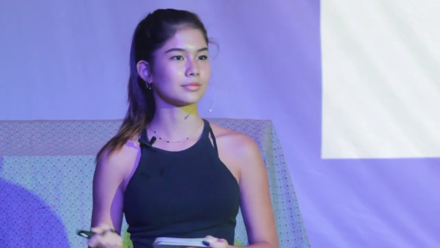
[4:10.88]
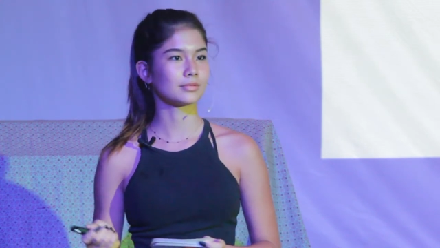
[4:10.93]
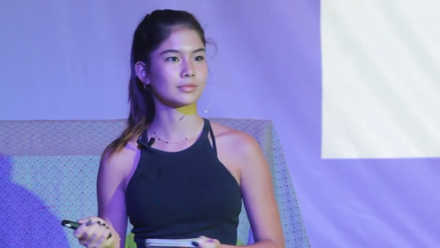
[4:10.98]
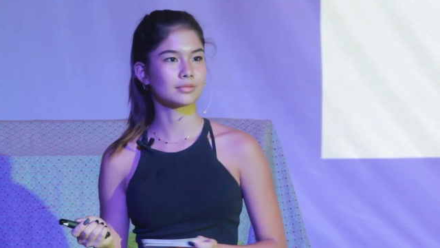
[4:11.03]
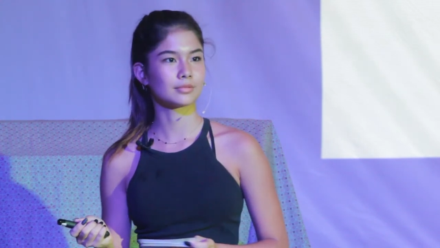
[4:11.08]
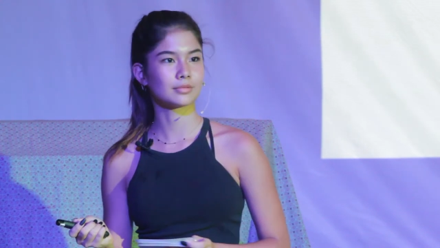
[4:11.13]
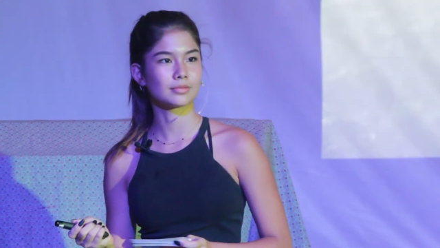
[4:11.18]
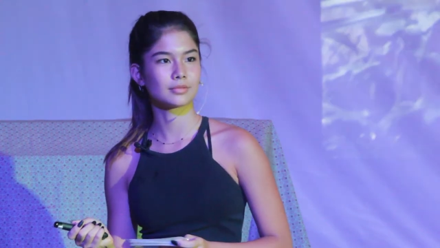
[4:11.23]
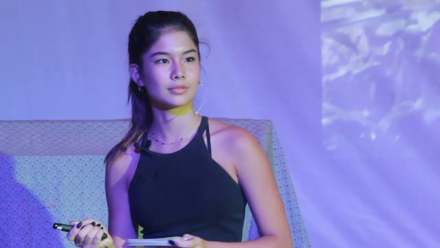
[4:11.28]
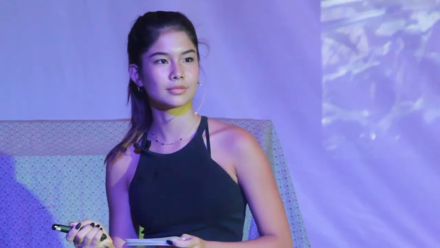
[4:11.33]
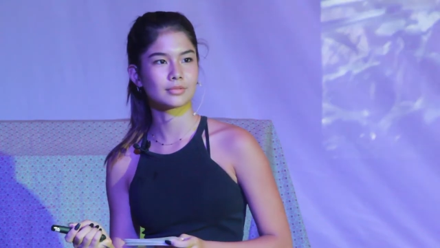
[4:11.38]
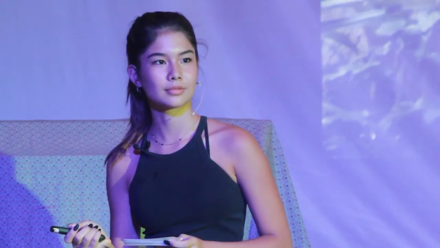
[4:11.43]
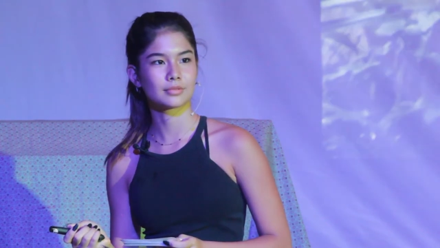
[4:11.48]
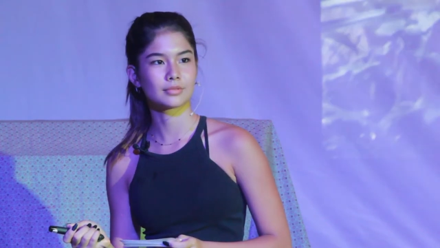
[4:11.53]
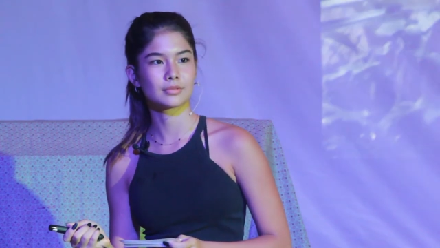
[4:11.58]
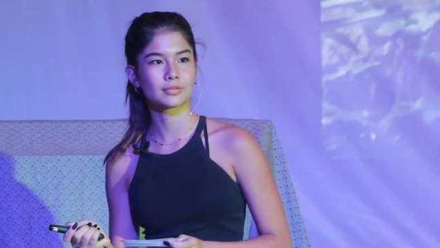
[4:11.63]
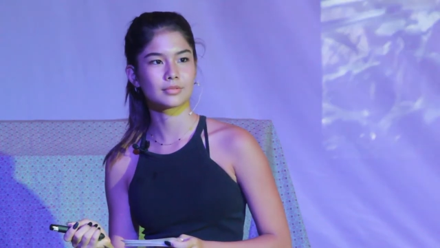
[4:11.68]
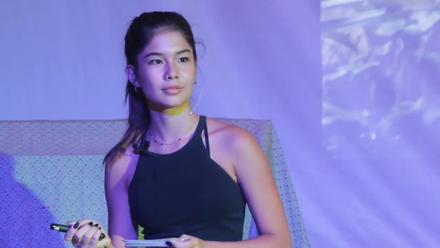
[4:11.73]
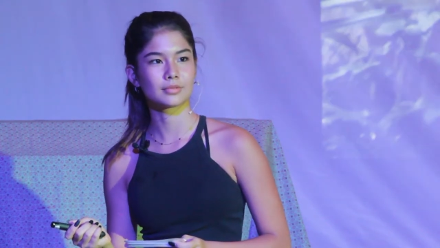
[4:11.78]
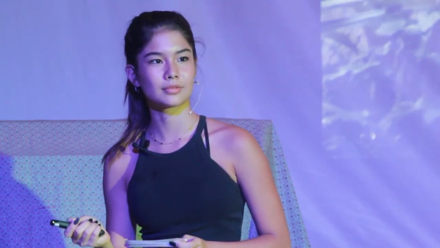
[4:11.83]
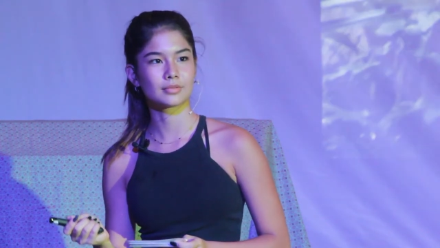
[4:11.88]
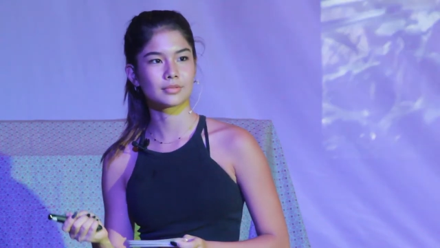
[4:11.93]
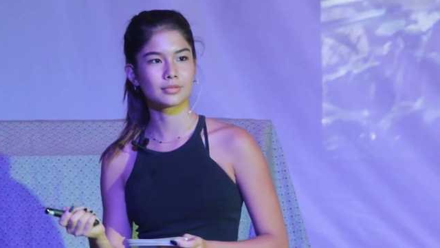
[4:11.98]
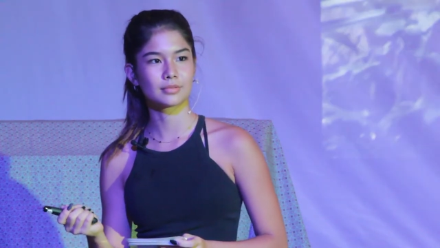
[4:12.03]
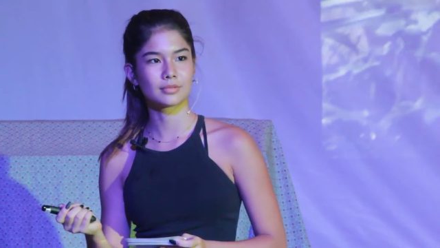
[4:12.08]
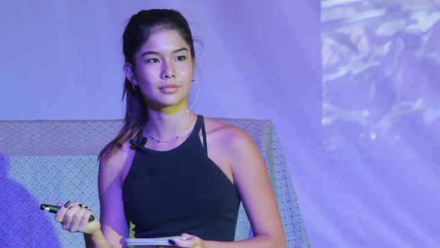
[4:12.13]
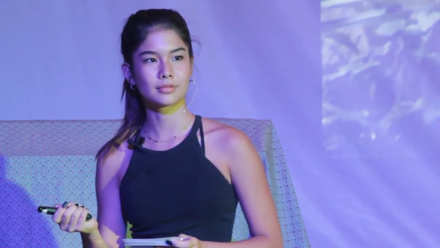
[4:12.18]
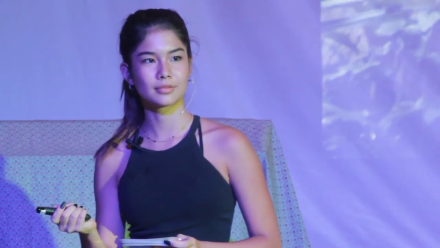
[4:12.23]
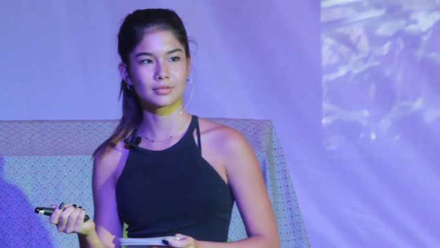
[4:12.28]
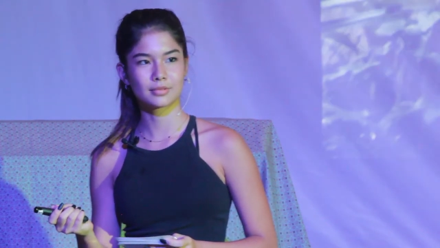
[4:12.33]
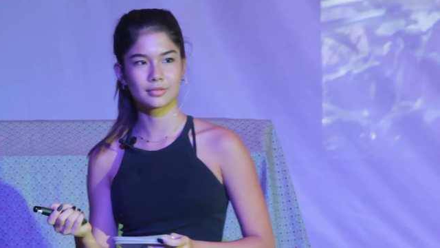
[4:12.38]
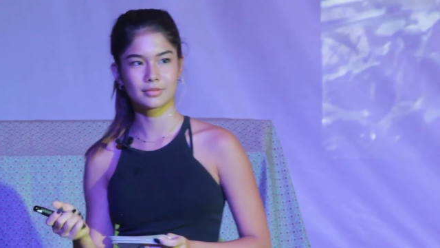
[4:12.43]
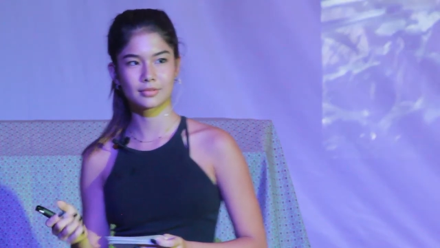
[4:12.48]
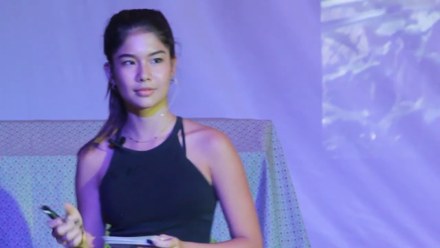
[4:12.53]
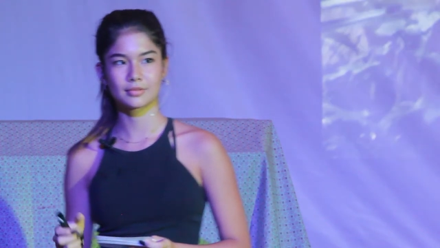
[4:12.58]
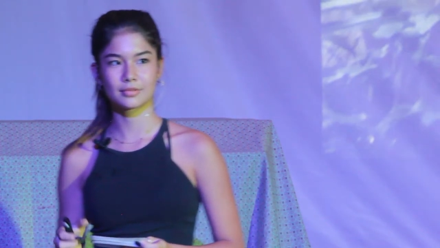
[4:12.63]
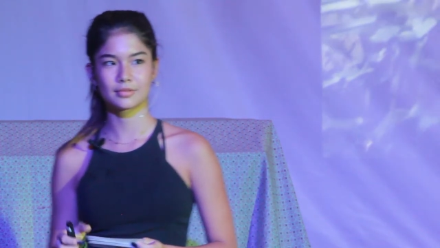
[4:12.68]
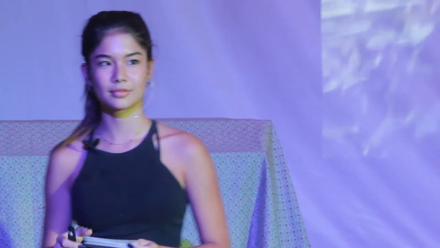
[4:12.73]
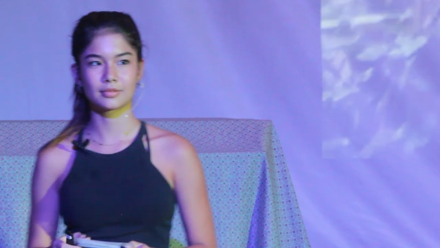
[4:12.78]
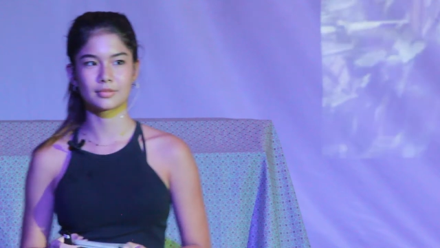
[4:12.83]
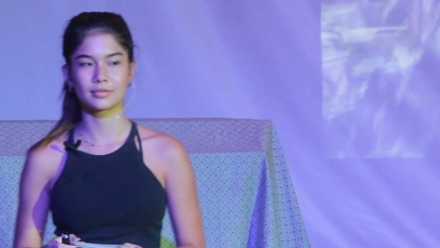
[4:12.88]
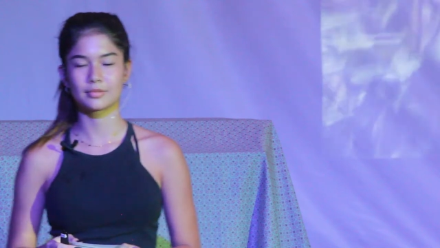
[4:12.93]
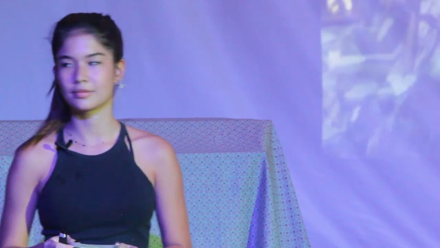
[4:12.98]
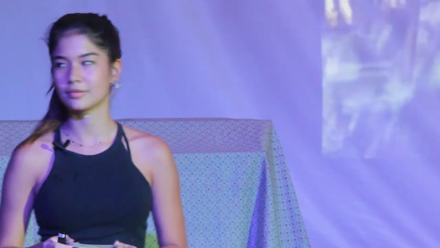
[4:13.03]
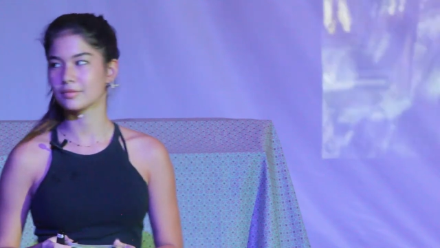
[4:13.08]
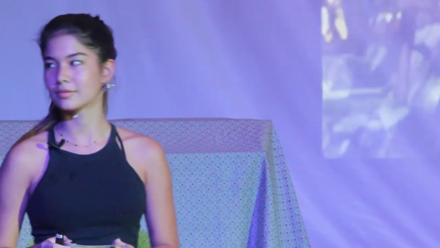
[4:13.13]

(silence)